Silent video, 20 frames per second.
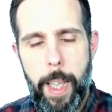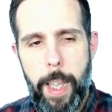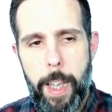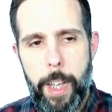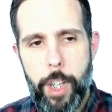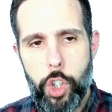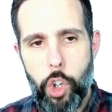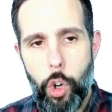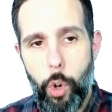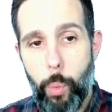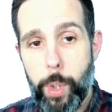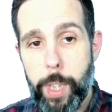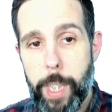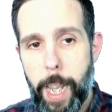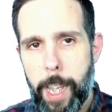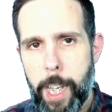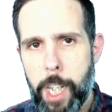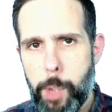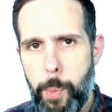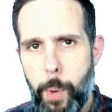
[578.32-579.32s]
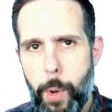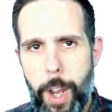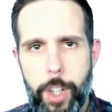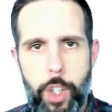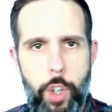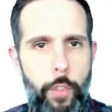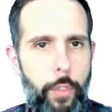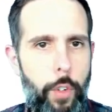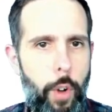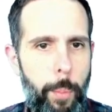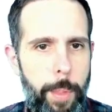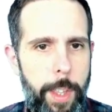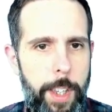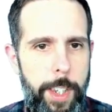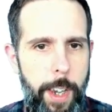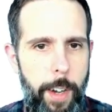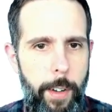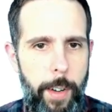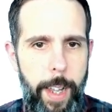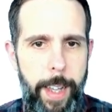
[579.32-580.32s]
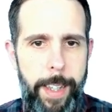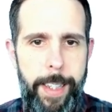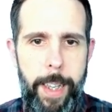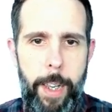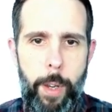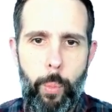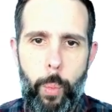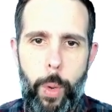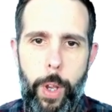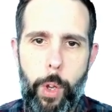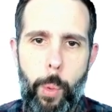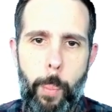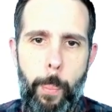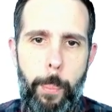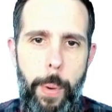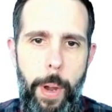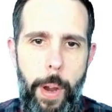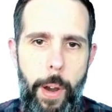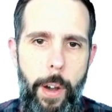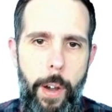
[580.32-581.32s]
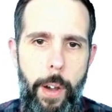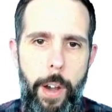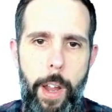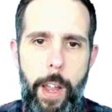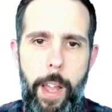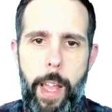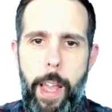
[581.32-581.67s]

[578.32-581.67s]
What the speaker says: So we take inspiration from these areas and we compare